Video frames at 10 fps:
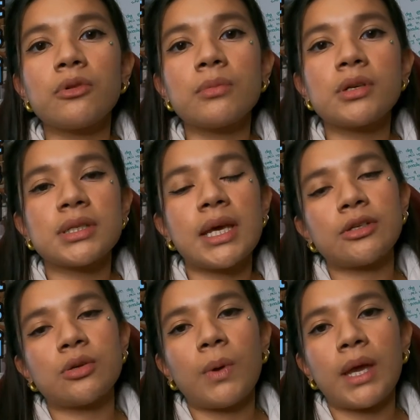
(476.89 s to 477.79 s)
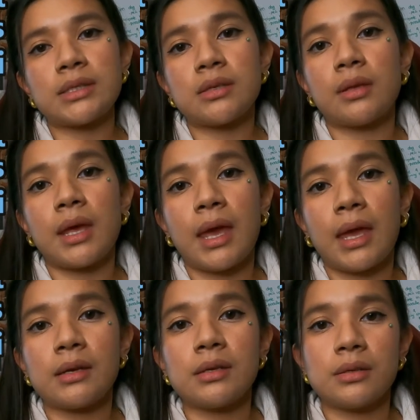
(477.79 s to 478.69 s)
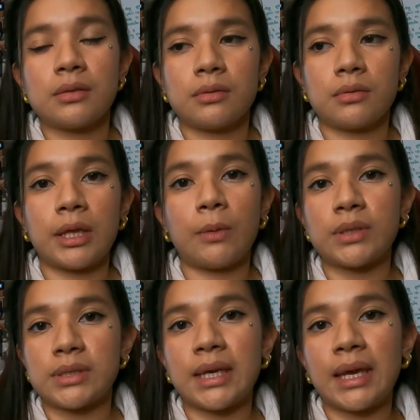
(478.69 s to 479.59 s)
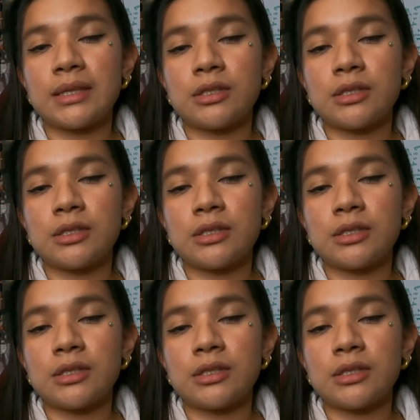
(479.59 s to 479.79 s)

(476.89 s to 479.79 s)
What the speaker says: groomers like to wait till the end, like once they get